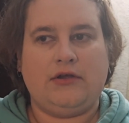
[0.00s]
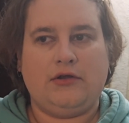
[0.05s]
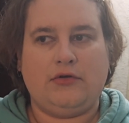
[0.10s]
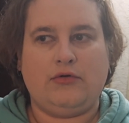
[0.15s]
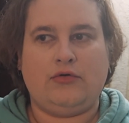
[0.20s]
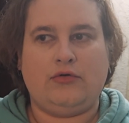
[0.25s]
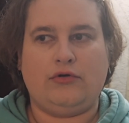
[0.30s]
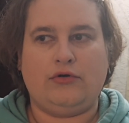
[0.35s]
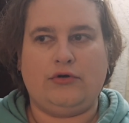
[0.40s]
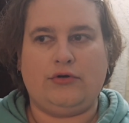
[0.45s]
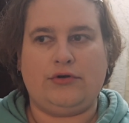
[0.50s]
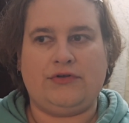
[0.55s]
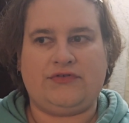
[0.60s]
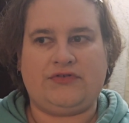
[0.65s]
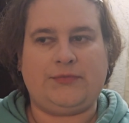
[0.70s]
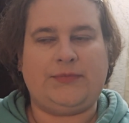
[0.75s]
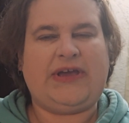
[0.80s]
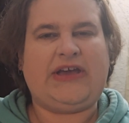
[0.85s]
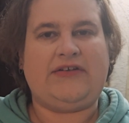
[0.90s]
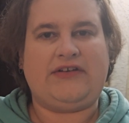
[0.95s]
or is
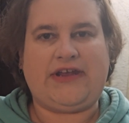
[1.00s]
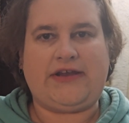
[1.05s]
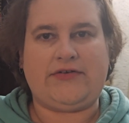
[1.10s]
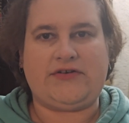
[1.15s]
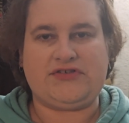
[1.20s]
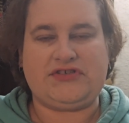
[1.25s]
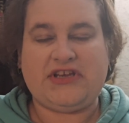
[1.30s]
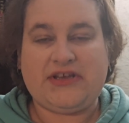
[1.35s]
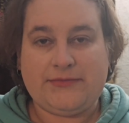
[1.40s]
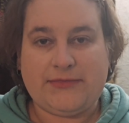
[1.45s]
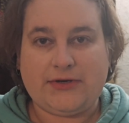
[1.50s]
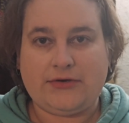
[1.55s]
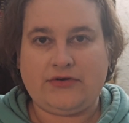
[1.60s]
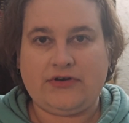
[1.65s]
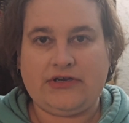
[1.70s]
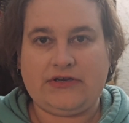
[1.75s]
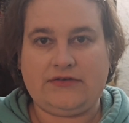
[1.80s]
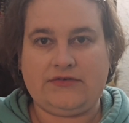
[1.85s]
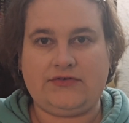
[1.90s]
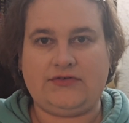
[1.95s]
about Irish
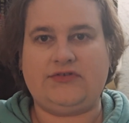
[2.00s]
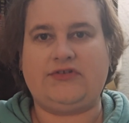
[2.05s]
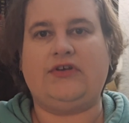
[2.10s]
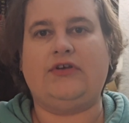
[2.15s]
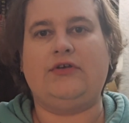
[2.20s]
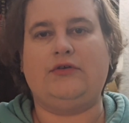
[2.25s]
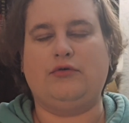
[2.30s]
immigrants,